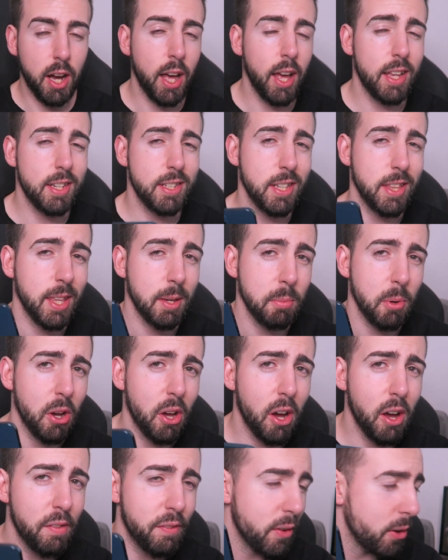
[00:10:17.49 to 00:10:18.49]
I actually think
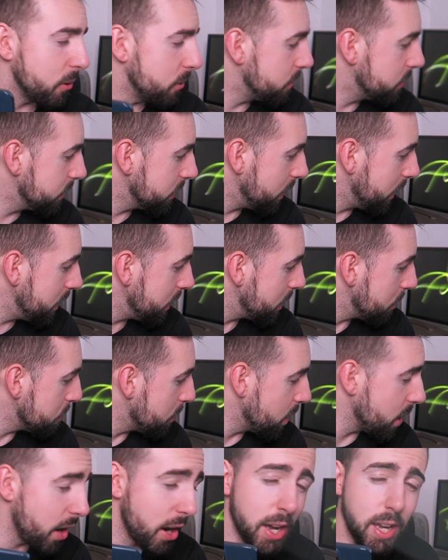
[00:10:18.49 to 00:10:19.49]
my iPhone,
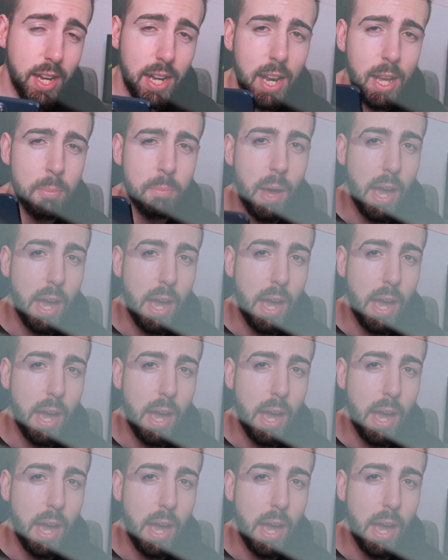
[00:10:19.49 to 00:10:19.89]
my iCloud